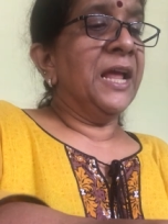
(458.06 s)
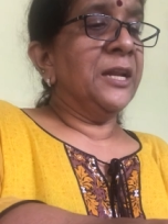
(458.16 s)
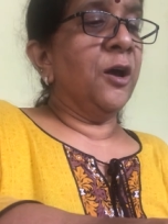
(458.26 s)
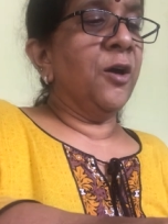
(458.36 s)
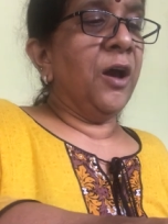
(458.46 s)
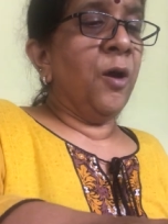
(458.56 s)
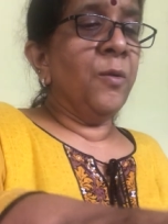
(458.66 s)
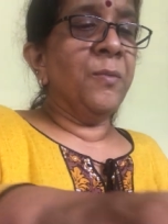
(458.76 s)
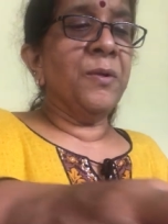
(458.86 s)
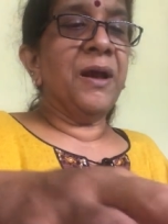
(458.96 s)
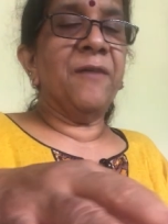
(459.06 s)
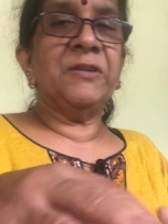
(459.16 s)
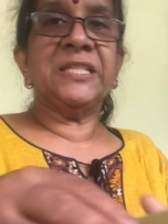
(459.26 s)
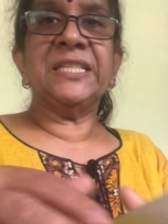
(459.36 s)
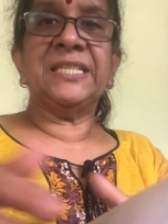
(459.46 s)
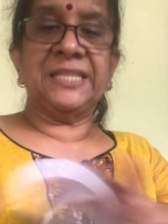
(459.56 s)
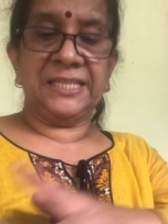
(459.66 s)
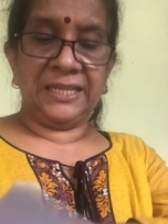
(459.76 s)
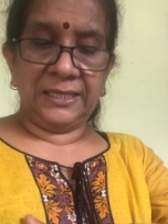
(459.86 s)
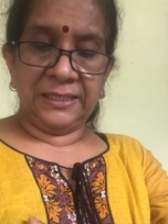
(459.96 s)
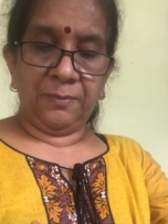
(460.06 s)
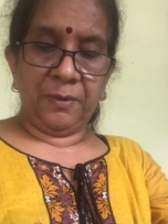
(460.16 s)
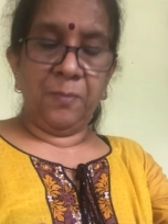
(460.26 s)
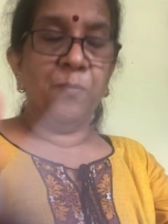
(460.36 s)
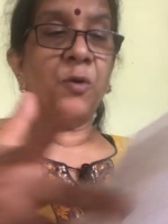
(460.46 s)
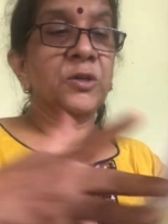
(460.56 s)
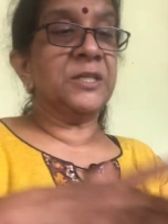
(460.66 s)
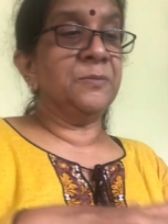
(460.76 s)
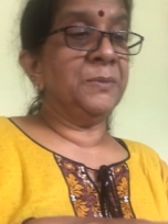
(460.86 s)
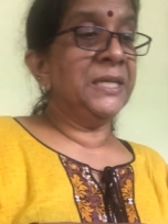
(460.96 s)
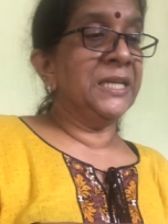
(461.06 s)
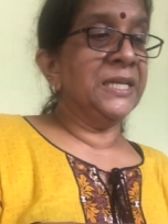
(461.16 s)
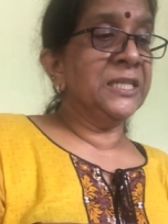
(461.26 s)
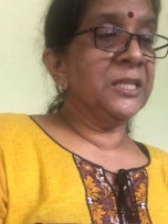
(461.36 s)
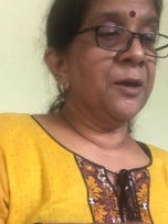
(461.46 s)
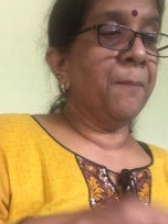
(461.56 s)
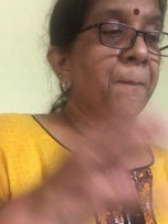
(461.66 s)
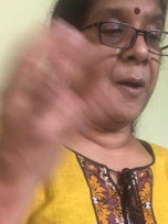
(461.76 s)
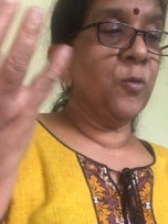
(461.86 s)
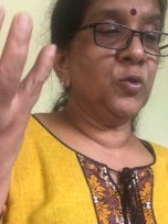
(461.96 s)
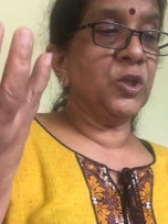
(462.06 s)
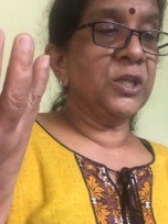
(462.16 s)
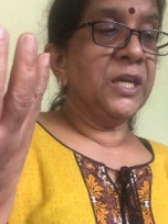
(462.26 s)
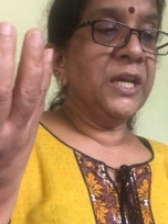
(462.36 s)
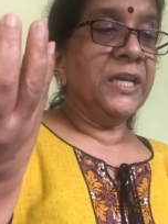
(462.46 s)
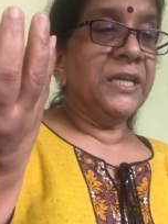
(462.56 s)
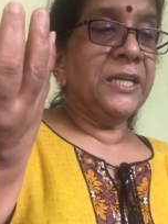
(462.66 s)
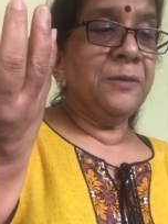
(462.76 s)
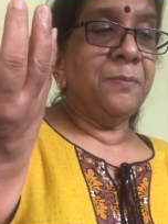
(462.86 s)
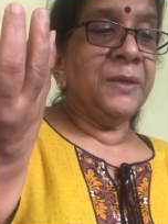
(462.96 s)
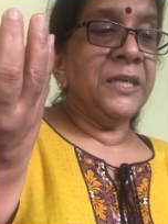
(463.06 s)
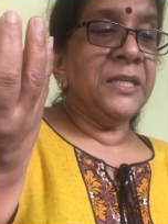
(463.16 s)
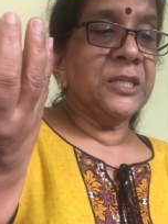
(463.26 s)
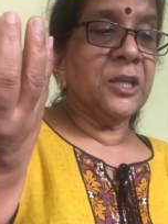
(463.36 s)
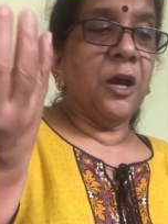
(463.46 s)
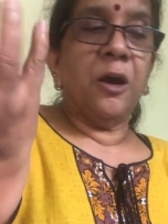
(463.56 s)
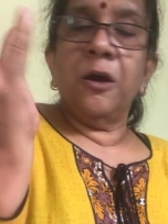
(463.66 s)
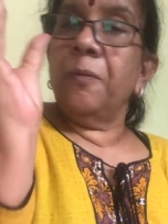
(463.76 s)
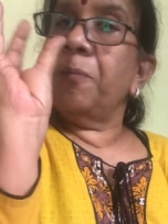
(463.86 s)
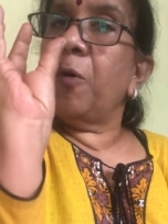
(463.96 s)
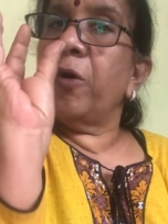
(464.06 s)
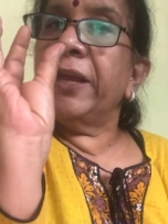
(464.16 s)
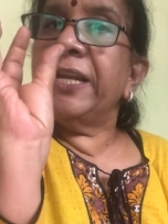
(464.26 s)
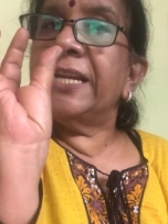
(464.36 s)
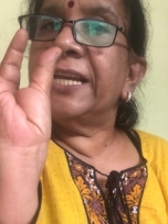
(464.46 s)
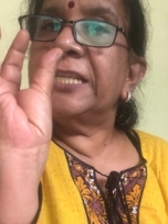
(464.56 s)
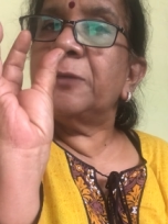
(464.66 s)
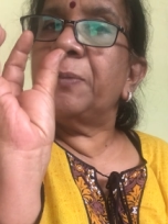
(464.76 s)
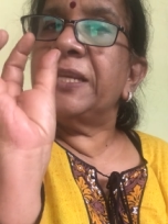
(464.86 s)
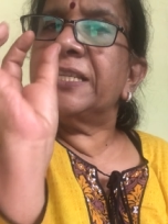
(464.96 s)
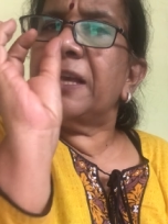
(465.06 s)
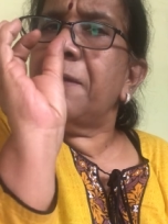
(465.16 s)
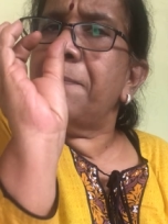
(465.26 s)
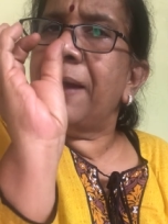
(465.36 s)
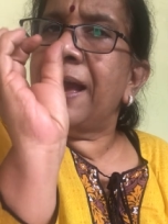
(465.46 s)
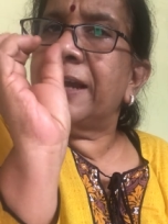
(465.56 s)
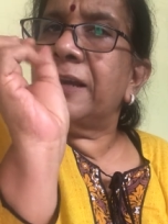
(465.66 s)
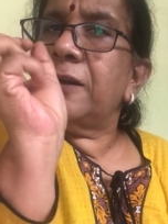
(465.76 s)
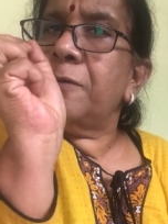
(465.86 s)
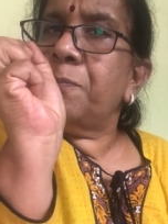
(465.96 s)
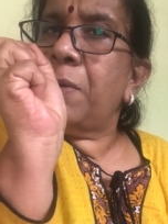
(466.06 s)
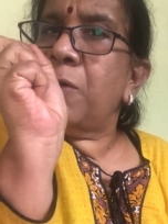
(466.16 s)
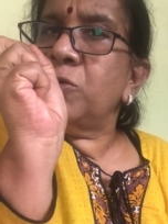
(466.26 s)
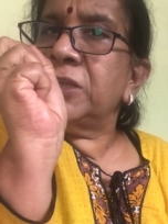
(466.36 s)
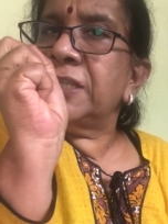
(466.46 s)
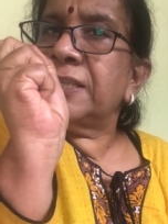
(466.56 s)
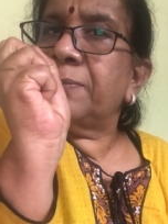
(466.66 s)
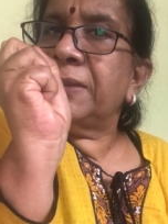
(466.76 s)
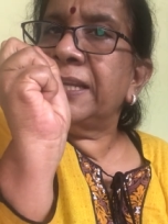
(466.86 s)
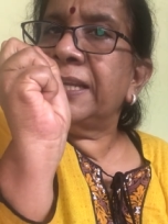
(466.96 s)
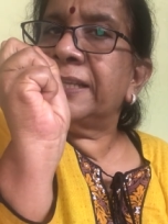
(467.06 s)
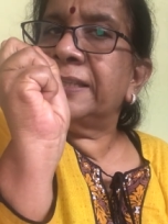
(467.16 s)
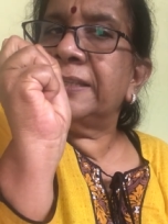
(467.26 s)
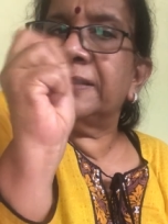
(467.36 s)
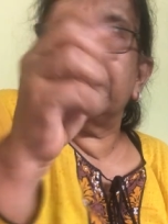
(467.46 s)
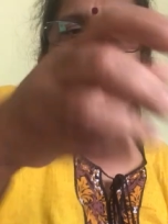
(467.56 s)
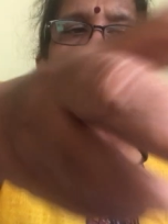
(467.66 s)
Now, however, I will just discuss some important meanings. Pouch. It means a pocket like space a bag a pouch is something like this